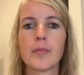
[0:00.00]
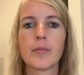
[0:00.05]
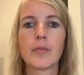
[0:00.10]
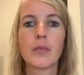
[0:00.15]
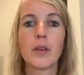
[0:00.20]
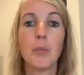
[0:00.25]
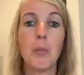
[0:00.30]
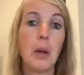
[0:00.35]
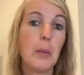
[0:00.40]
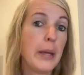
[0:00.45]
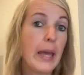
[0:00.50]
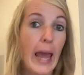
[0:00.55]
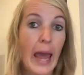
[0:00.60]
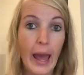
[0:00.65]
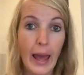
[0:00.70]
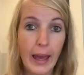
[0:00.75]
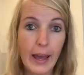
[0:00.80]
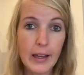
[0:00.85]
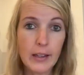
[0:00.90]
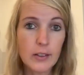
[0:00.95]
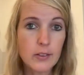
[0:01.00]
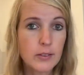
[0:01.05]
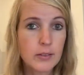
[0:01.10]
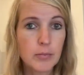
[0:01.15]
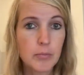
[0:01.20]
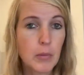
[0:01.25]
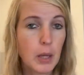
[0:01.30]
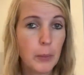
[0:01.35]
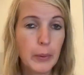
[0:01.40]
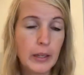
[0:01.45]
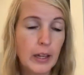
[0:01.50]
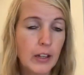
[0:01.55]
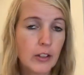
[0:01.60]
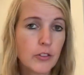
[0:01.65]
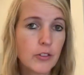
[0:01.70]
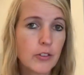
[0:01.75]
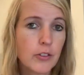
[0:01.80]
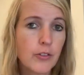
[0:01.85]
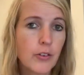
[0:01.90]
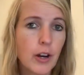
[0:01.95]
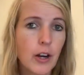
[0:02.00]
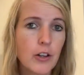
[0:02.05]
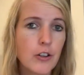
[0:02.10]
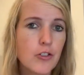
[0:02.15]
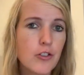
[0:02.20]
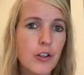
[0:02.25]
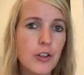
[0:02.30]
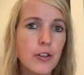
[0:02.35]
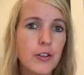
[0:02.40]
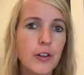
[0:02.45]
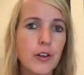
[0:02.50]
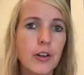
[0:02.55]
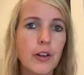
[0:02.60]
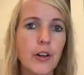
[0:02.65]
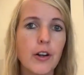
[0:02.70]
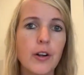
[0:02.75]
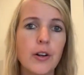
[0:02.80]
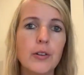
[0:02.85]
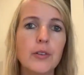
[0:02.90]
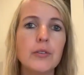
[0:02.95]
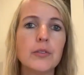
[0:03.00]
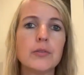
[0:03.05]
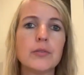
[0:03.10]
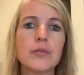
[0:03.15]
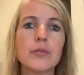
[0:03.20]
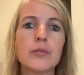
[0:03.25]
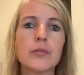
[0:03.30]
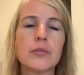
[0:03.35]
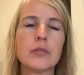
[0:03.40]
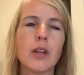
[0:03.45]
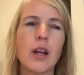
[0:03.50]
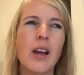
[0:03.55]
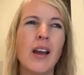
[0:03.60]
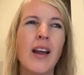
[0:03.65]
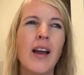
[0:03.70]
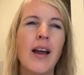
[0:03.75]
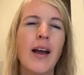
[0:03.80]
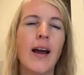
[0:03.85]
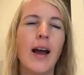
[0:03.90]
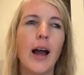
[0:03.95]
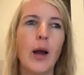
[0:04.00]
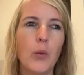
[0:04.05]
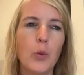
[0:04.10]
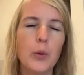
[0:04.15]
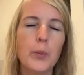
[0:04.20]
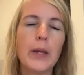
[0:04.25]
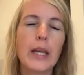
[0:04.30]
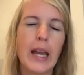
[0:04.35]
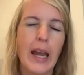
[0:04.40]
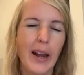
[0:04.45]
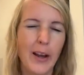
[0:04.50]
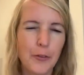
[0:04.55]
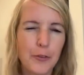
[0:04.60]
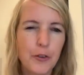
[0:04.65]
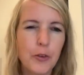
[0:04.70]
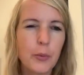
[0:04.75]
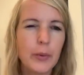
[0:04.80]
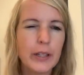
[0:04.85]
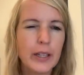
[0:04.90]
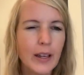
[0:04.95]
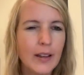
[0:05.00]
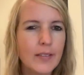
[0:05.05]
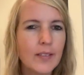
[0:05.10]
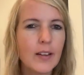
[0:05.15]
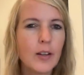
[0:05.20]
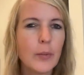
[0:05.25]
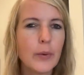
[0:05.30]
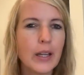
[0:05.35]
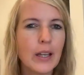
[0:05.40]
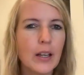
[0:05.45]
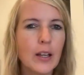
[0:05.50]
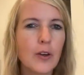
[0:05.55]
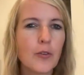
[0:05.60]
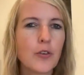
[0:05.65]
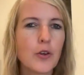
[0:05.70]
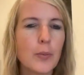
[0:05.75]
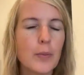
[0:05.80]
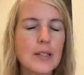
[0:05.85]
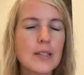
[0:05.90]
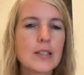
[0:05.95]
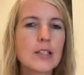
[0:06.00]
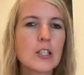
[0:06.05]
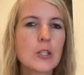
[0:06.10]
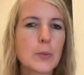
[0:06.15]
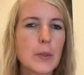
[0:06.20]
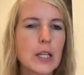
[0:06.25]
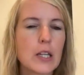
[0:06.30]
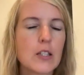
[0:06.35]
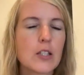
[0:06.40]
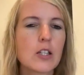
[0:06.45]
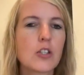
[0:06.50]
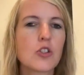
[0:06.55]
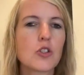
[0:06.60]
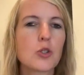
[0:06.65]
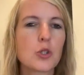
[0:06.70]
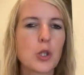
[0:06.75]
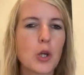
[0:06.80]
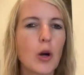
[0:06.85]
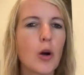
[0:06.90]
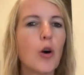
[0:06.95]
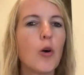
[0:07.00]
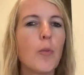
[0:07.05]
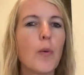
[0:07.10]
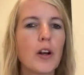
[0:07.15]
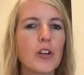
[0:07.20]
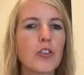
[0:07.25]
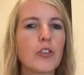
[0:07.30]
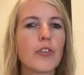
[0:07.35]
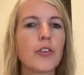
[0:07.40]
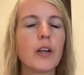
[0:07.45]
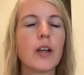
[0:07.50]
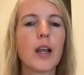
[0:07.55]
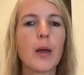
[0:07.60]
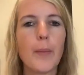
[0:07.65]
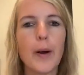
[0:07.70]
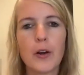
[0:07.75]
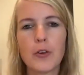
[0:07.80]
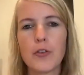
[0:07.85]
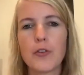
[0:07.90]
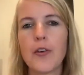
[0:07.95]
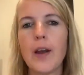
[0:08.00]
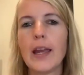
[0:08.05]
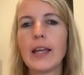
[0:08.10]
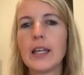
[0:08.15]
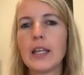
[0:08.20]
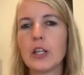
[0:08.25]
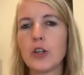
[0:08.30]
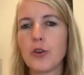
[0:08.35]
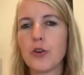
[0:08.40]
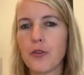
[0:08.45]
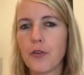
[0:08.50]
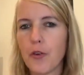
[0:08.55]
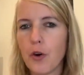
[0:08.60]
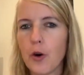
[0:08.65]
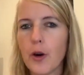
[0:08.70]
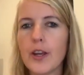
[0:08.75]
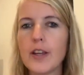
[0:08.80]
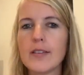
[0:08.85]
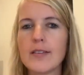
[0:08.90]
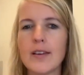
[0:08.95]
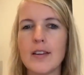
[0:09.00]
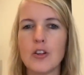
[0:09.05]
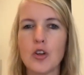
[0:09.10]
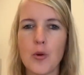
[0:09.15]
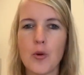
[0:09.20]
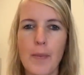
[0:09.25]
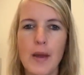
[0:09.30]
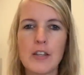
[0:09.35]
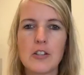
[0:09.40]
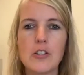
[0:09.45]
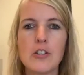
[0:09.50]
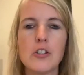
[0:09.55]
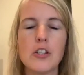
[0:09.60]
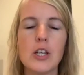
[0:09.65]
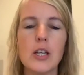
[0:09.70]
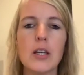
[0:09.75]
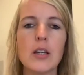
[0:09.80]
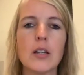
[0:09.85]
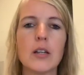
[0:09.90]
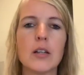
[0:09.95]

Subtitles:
Maybe ads. Maybe that's the strategy you're going to go. I would be careful with that in the beginning of your business because it's so much still about finding your voice and your messaging.